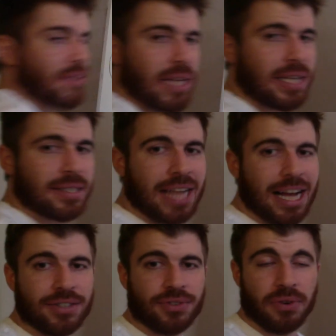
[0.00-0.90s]

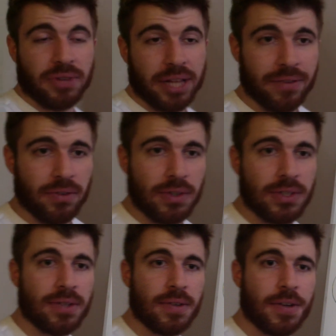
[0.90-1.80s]
testosterone
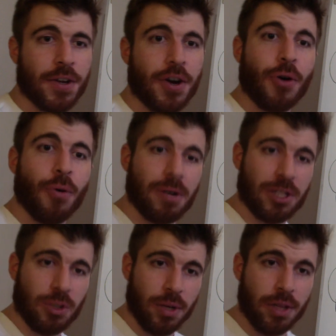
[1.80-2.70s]
levels
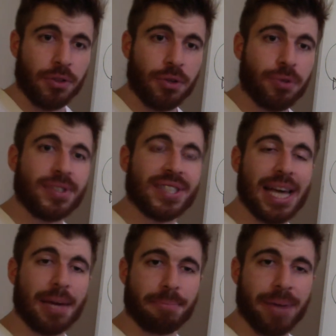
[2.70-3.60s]
once we lose
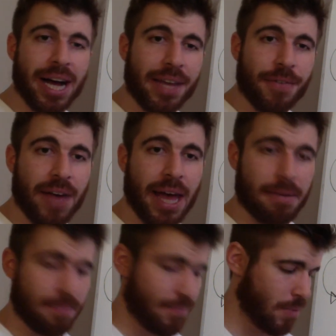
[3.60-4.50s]
that body fat,
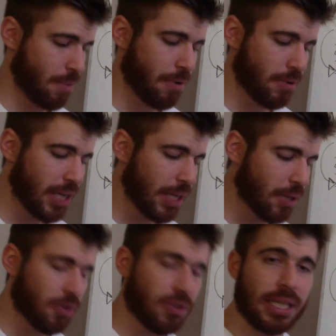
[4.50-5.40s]

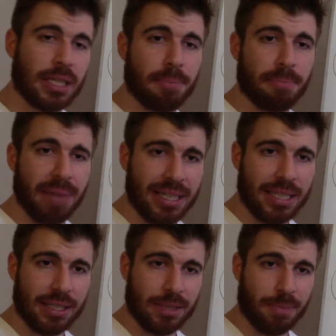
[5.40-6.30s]
particularly in the
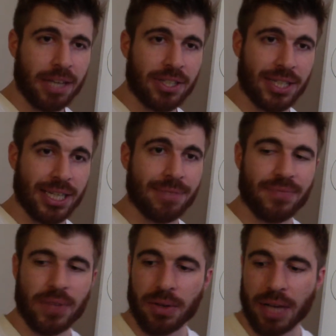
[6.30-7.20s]
belly especially,
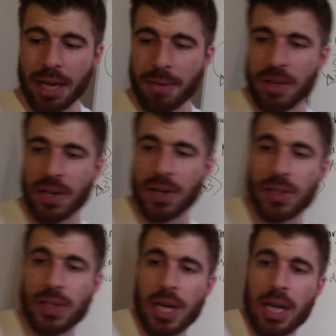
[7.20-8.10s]
okay?
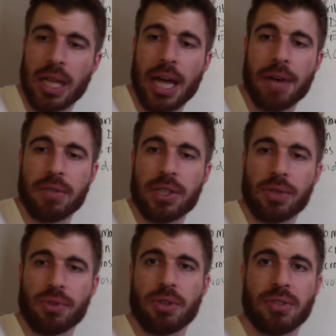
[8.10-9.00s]
Because a lot of
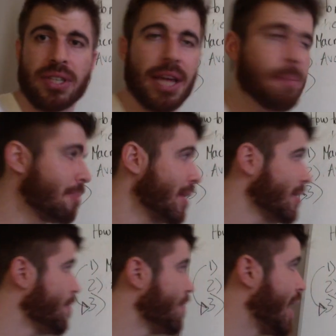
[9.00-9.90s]
research shows that that
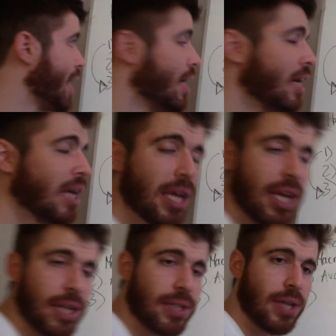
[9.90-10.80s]
belly fat is...